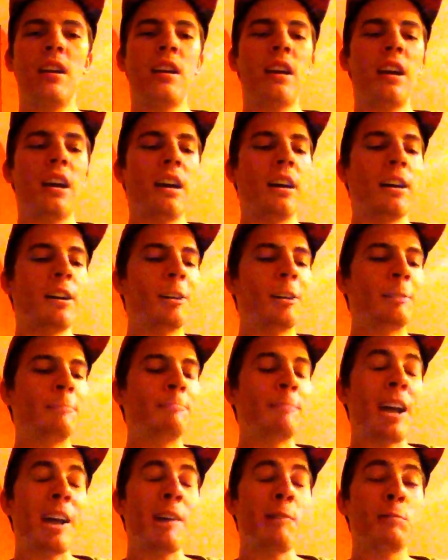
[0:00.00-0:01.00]

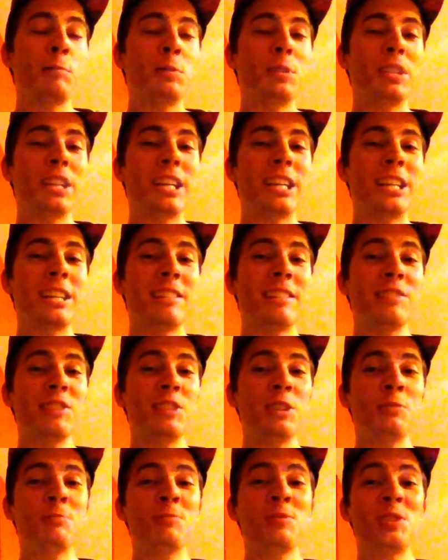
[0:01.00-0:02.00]
I will
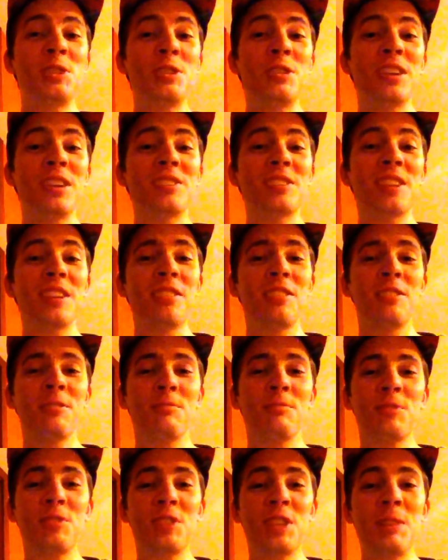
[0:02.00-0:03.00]
see you guys later.
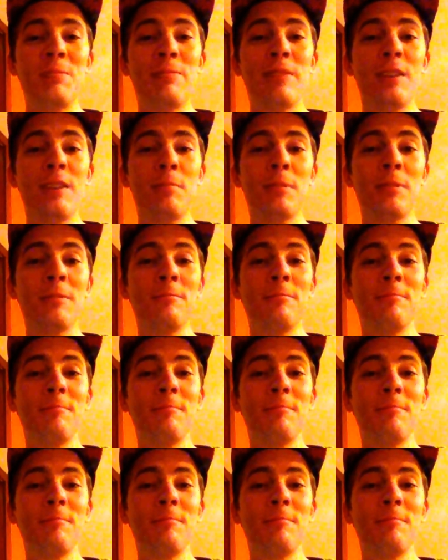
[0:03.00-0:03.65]
Let's keep vaping.